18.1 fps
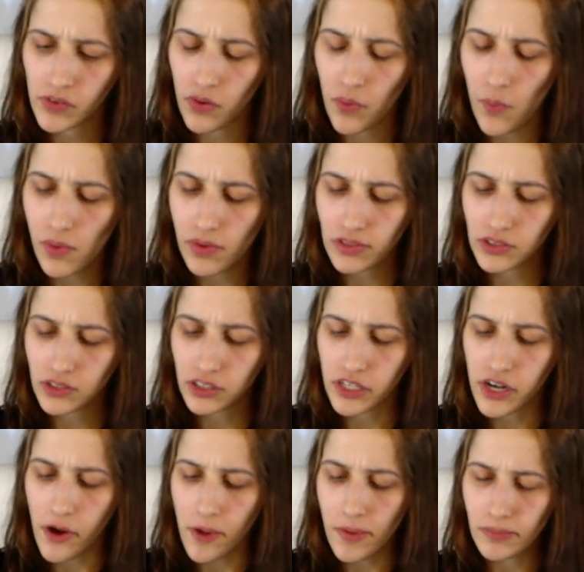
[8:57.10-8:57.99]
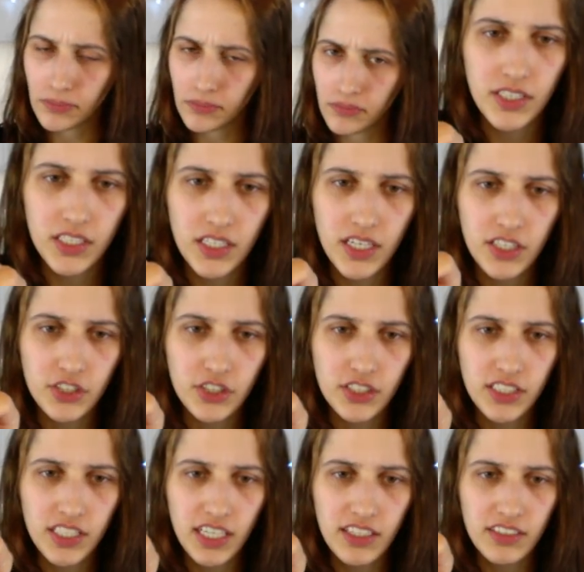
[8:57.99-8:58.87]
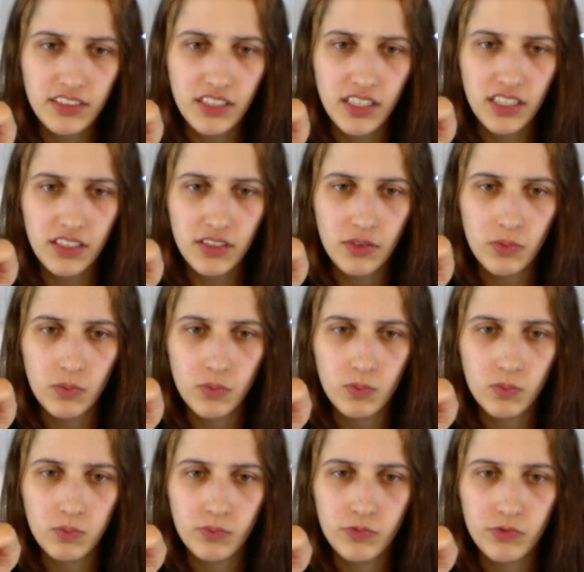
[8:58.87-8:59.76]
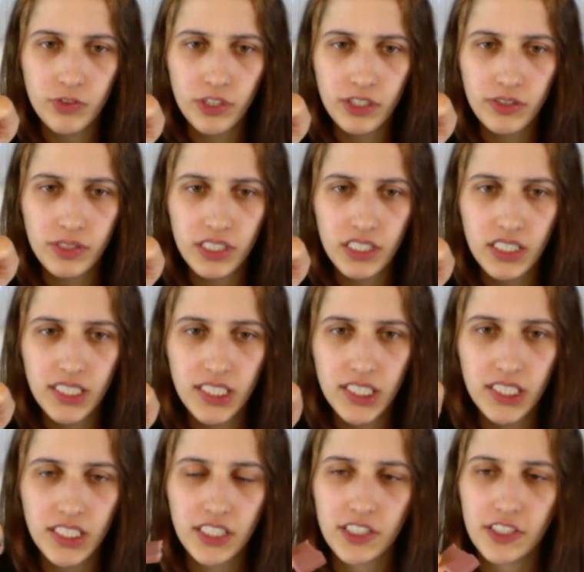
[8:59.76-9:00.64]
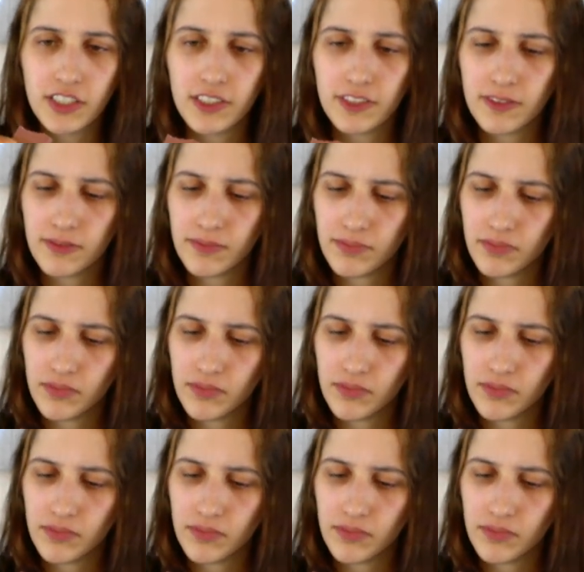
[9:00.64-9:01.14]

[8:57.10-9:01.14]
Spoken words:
What the hell? It actually has like a very clear,